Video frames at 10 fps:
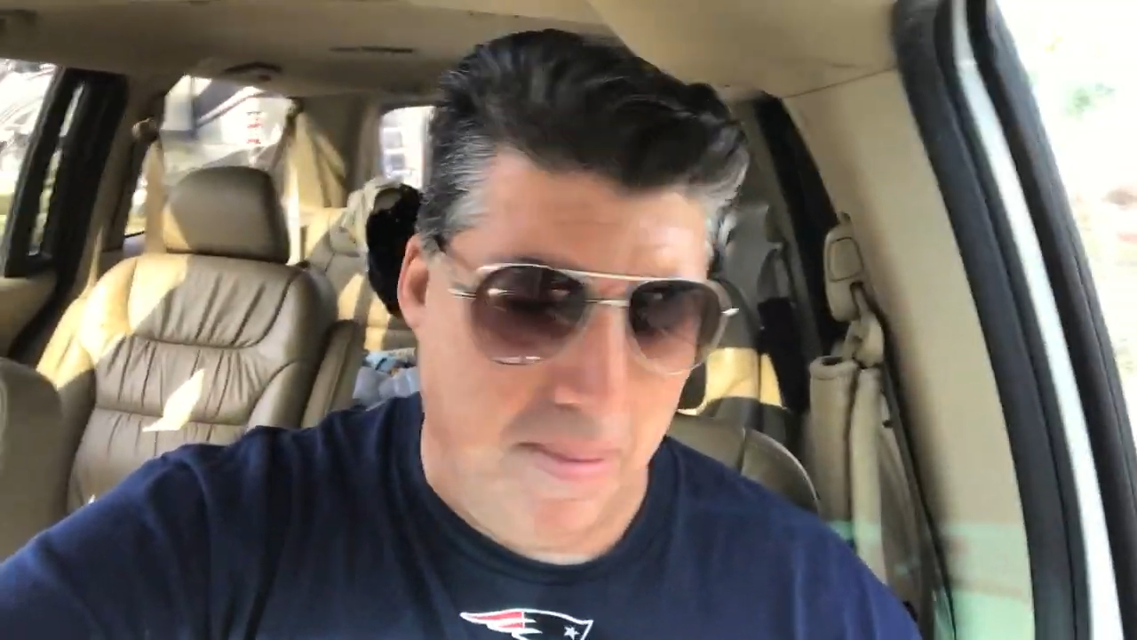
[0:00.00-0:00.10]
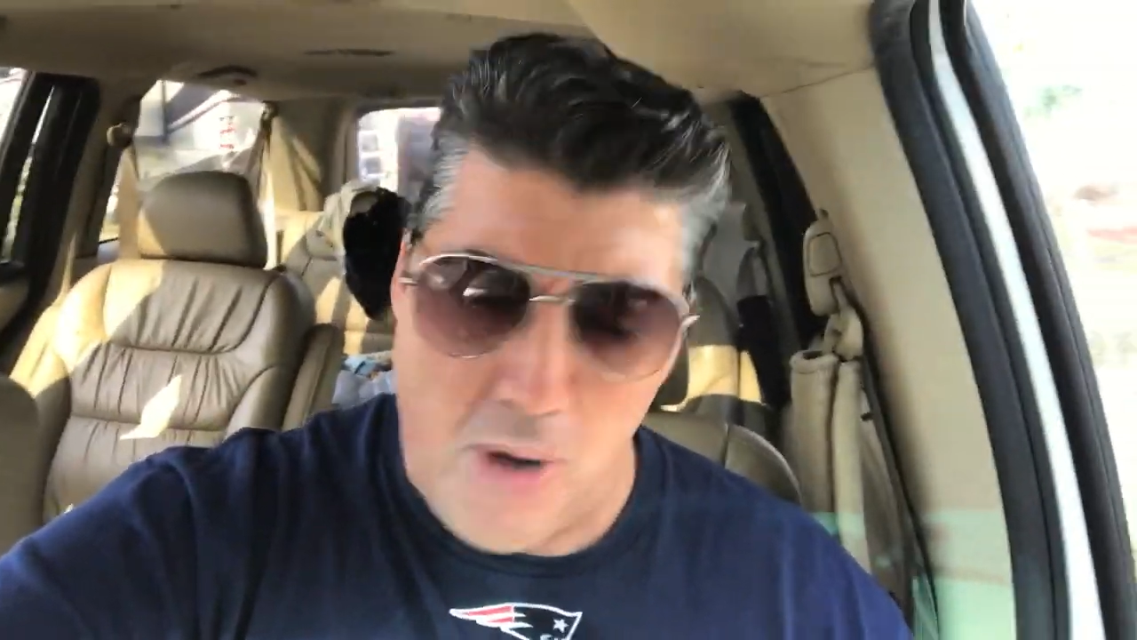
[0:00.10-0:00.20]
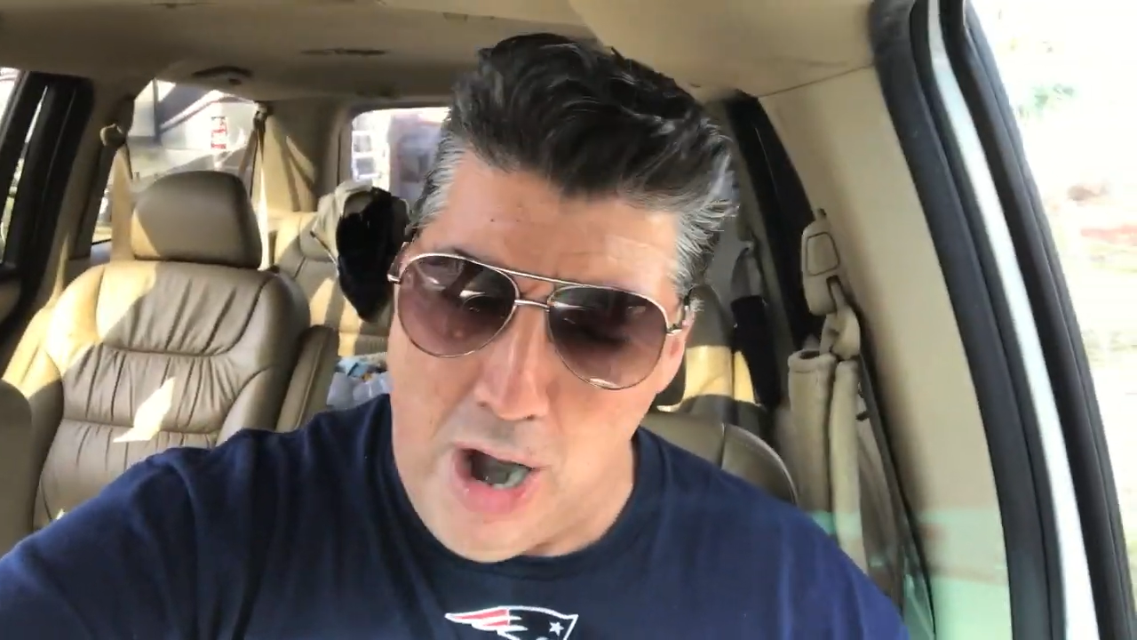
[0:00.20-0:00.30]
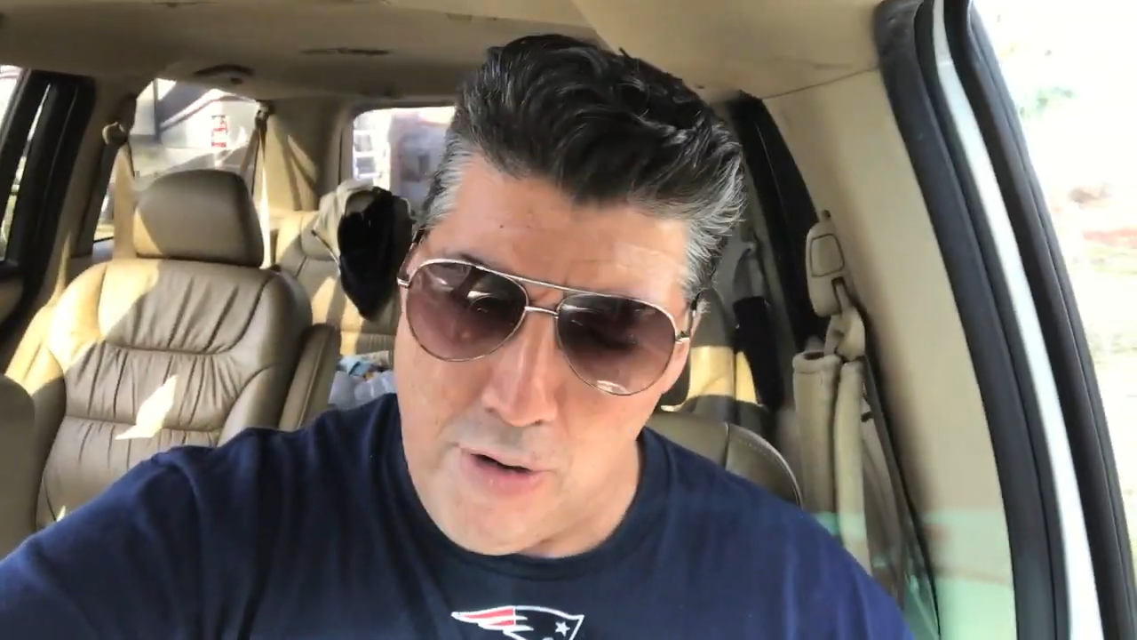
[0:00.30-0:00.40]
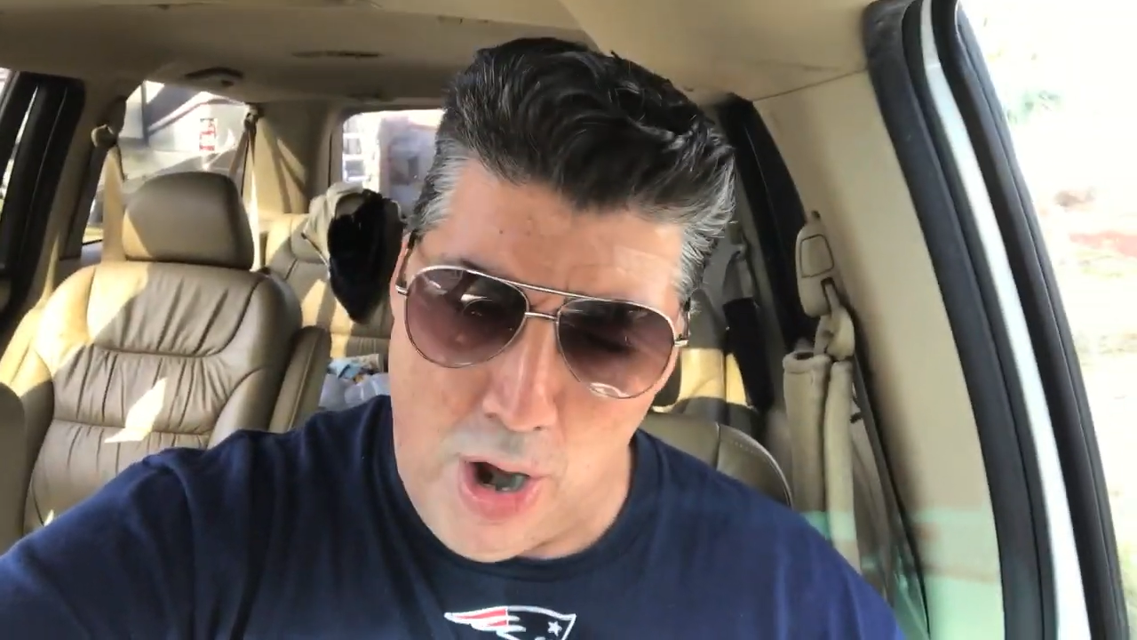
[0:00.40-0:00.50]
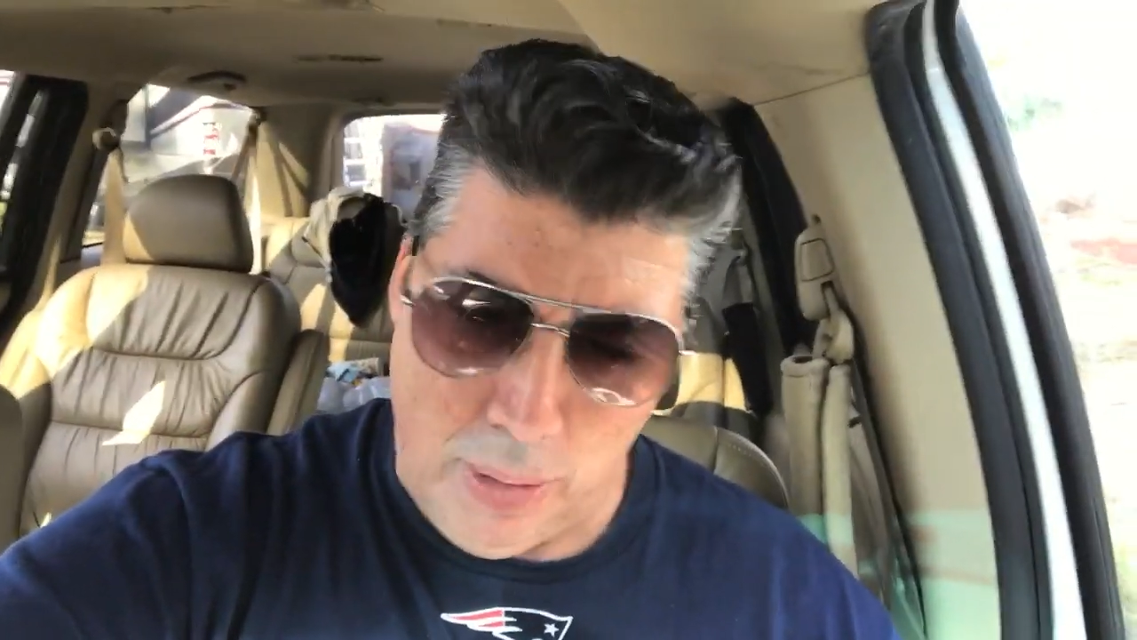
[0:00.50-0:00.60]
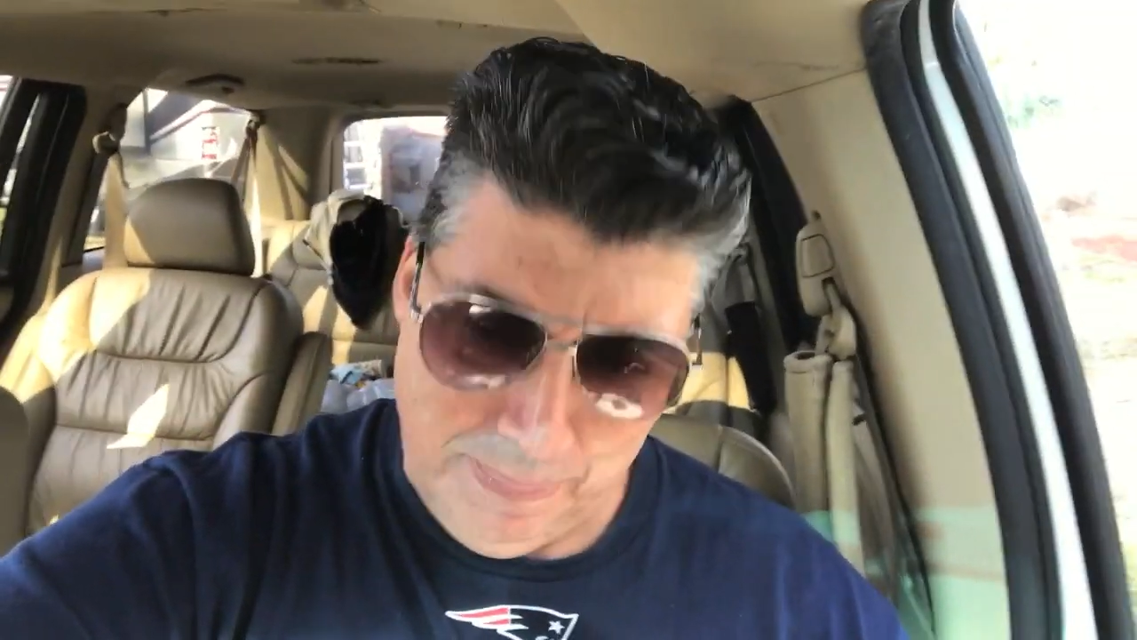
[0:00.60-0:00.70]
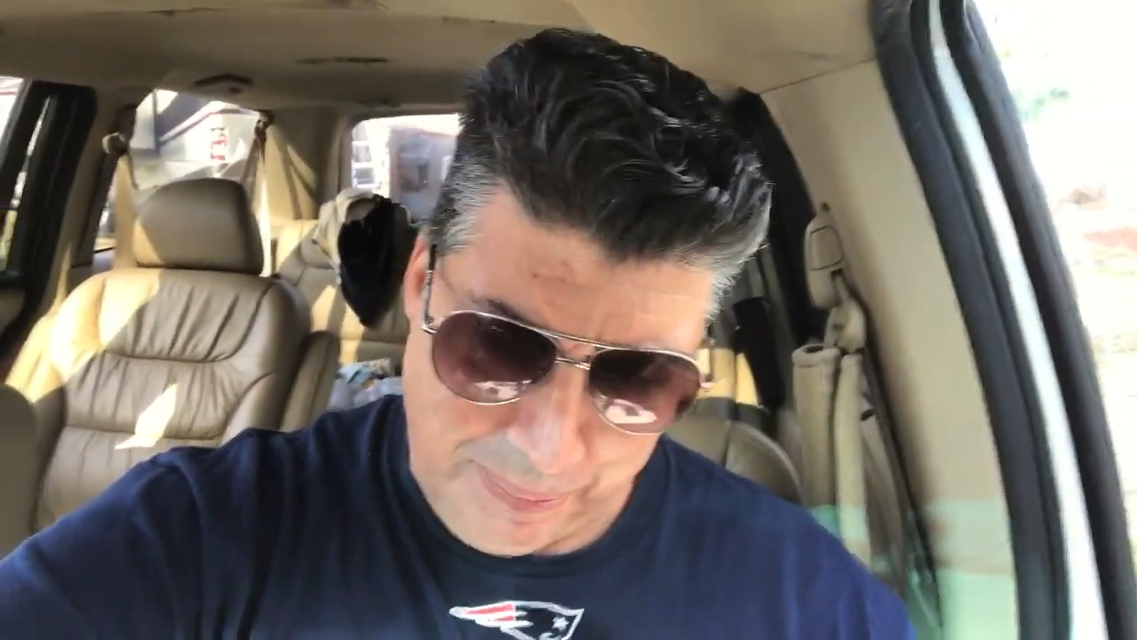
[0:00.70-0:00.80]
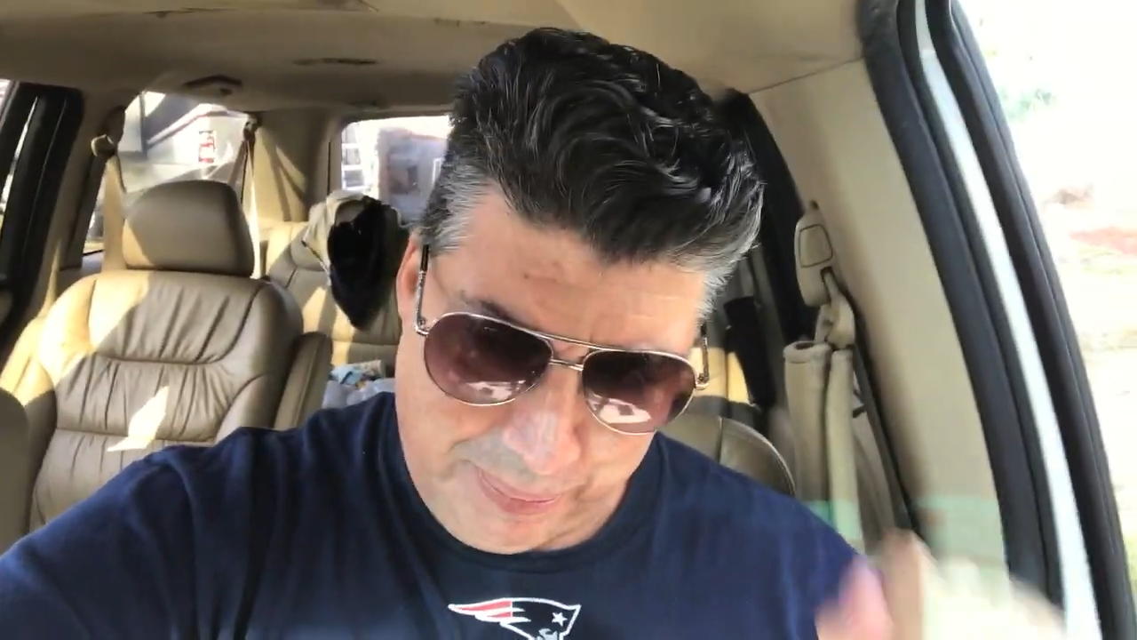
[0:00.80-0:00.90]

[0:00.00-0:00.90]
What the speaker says: tomorrow.